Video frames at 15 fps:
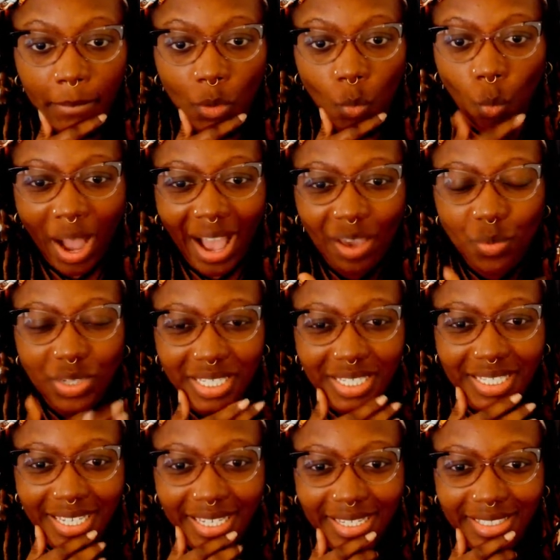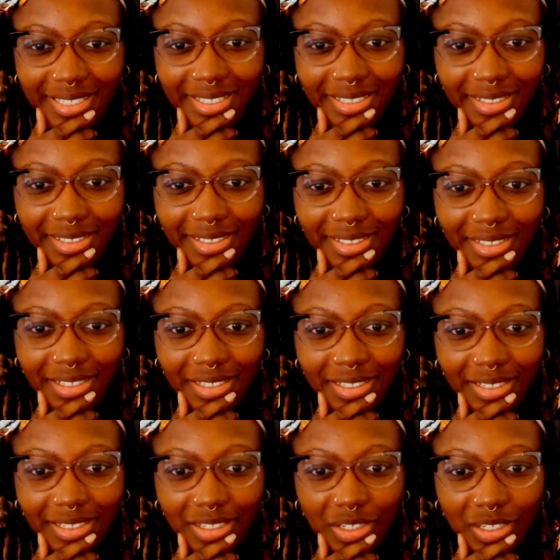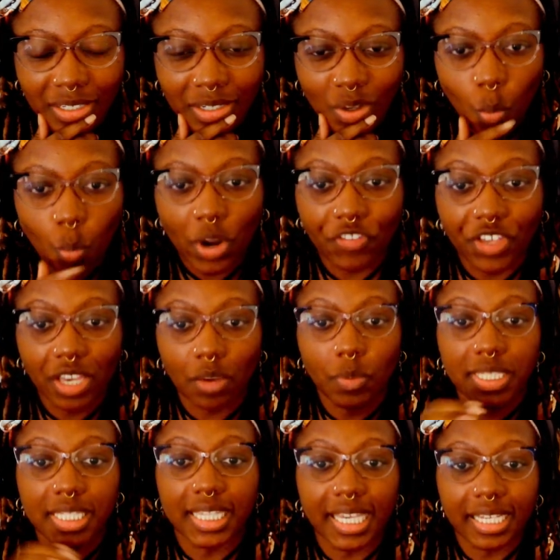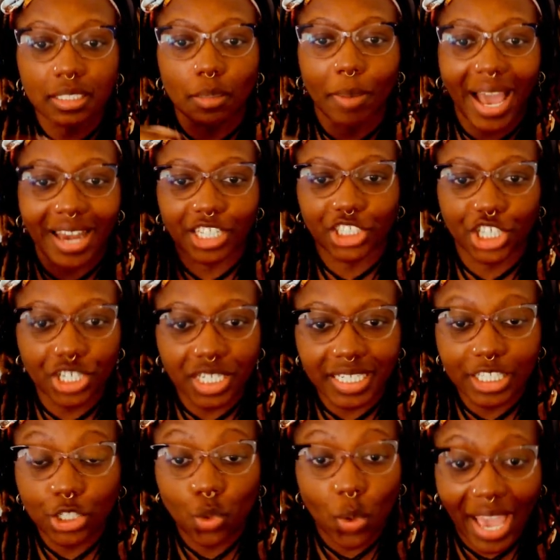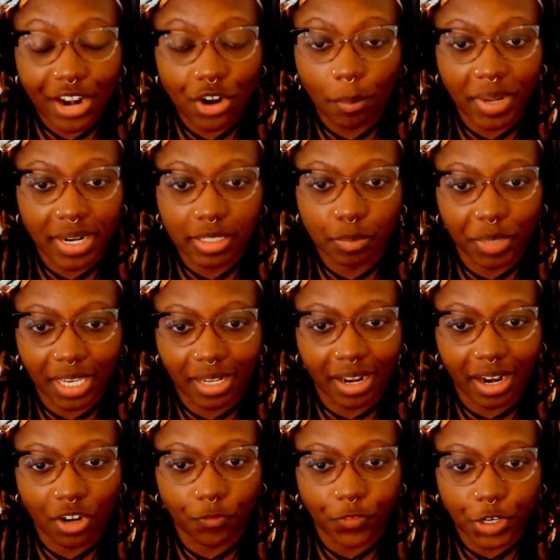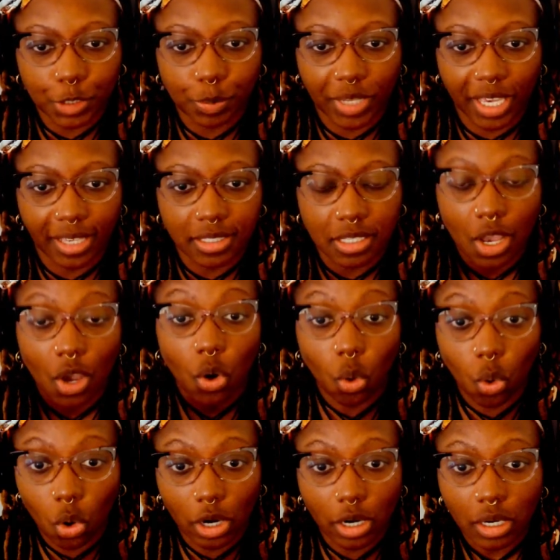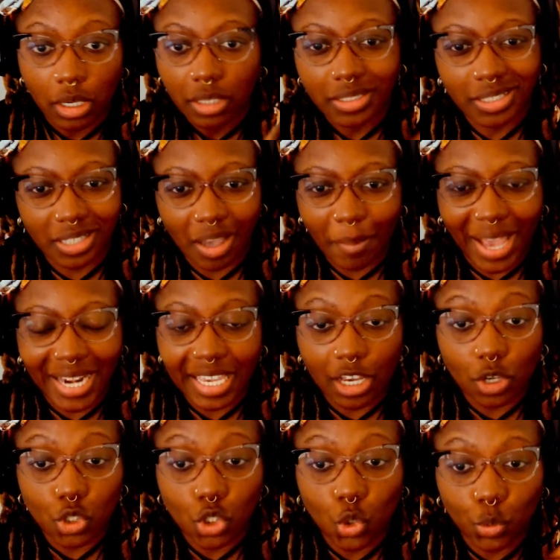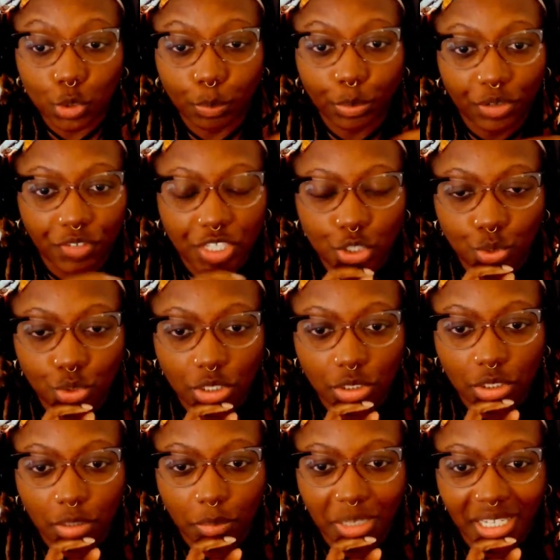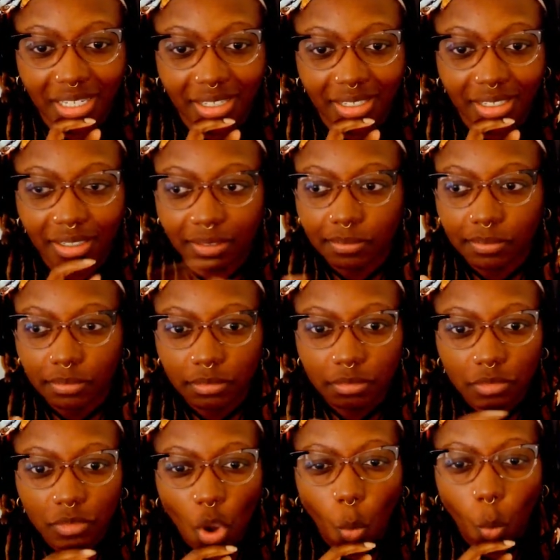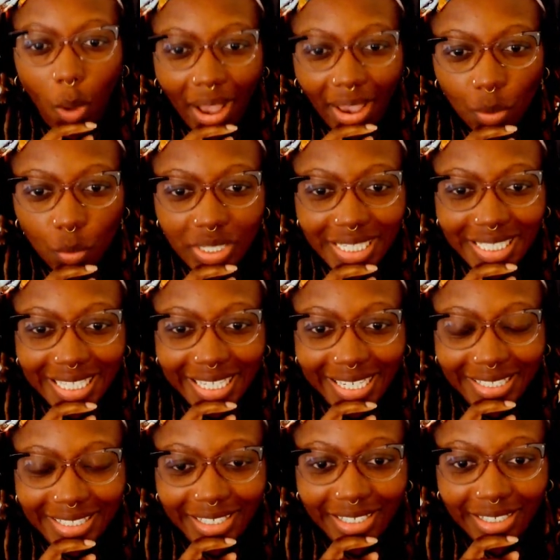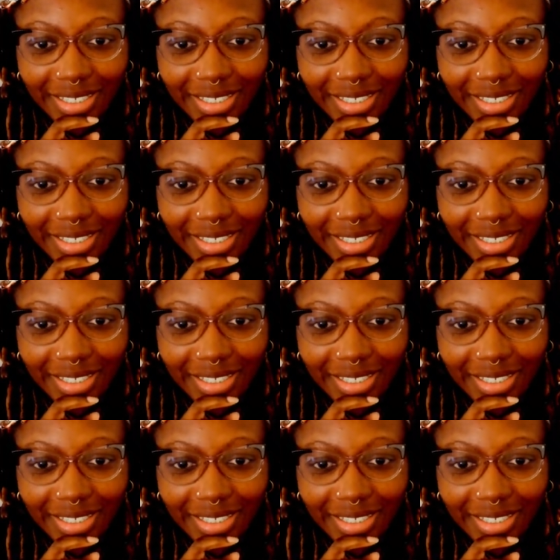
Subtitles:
Why was it leaked? Whether it was leaked by the journalist who had no business being there in the first place, or somebody else who was privy to the meeting. Why was it leaked?